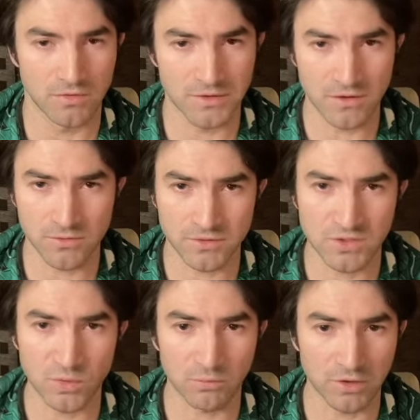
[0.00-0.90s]
the other
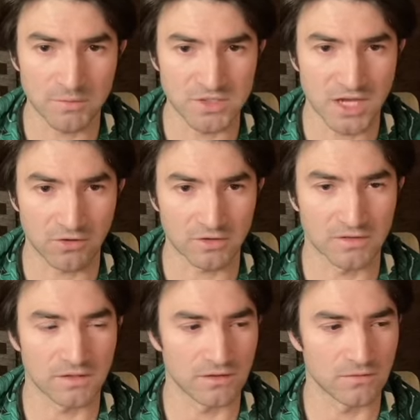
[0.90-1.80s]
two are pretty much
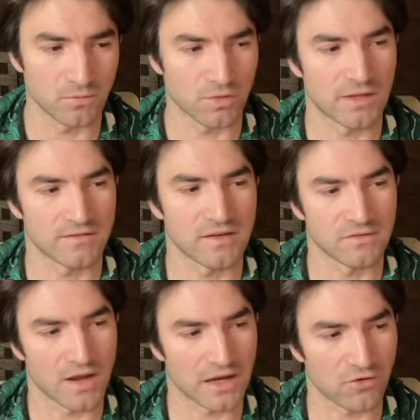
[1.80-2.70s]
guaranteed. Well, I'd say
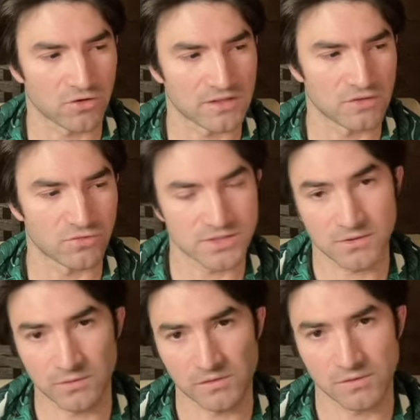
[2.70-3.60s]
that guaranteed
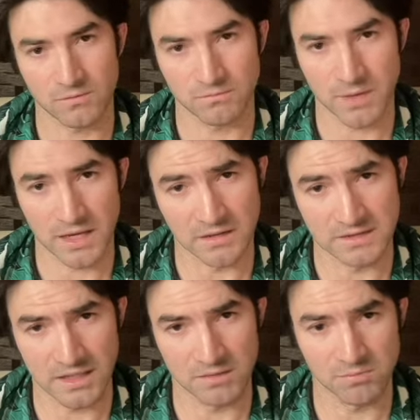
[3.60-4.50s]
returns are paying
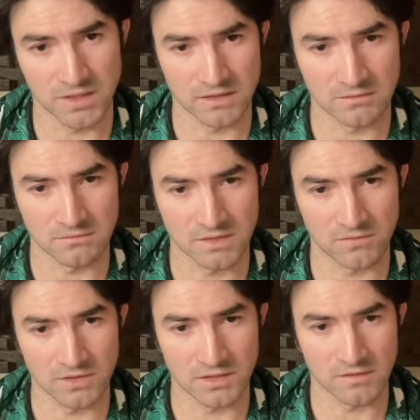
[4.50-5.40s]
debt and paying
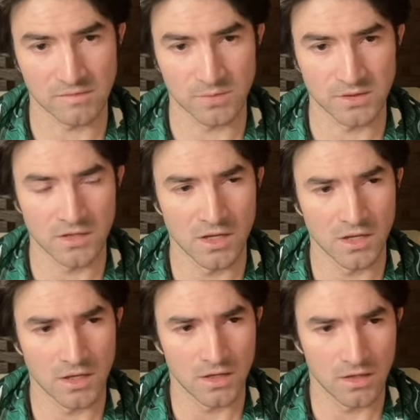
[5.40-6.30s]
dividends, but
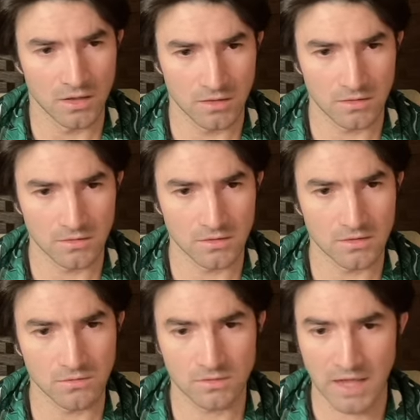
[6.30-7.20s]
you
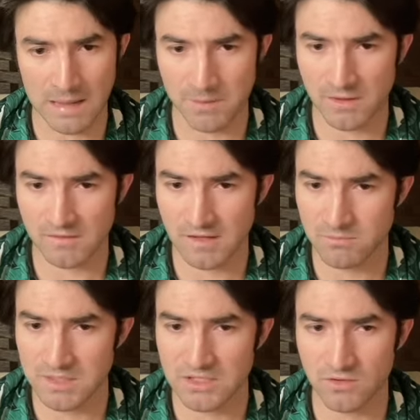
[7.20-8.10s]
know, capex
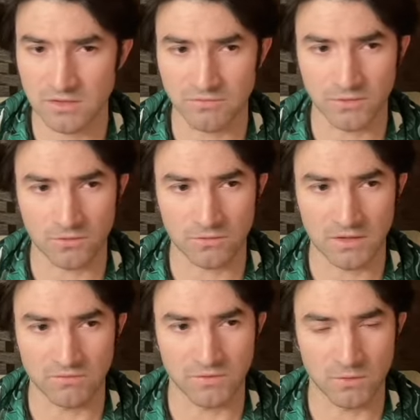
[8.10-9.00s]
can be good if you're
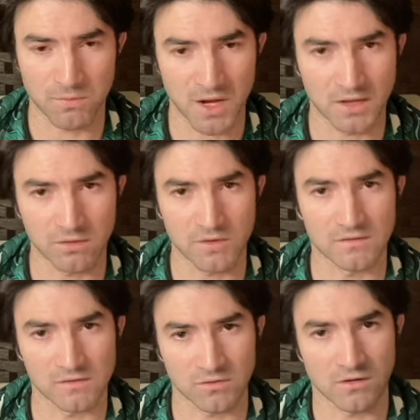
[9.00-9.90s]
if you're buying
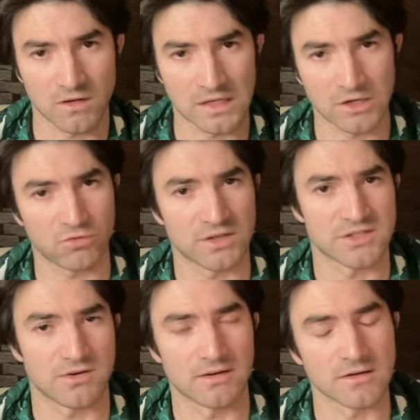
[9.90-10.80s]
things that are going to
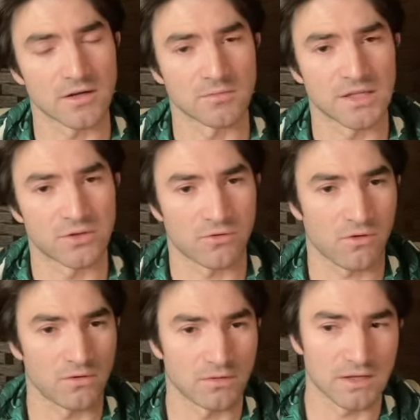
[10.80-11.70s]
increase your income later
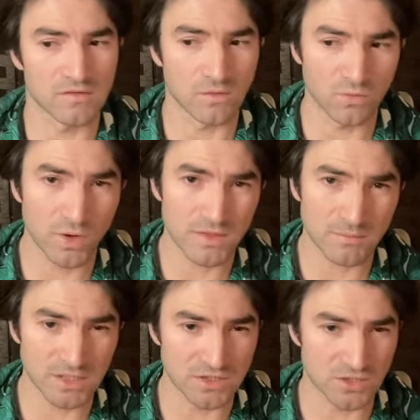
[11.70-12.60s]
on, okay? So the way that
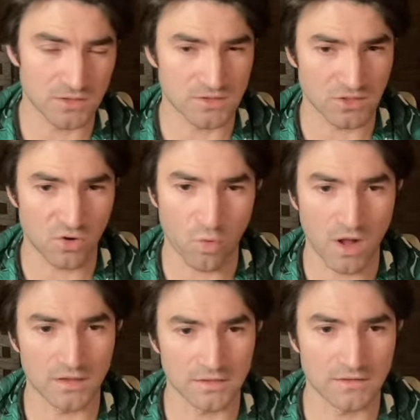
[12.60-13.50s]
I'm going to judge the
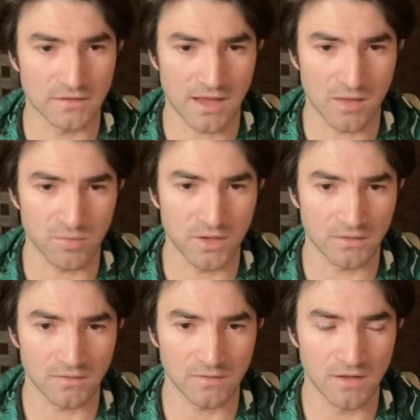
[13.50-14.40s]
quality of the
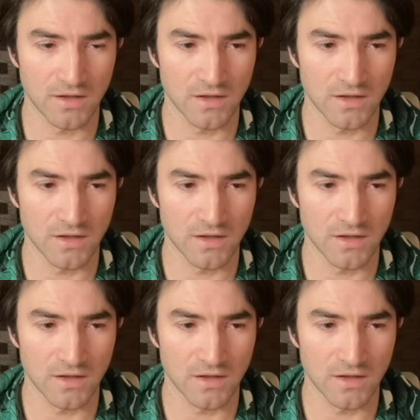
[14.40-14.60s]
capex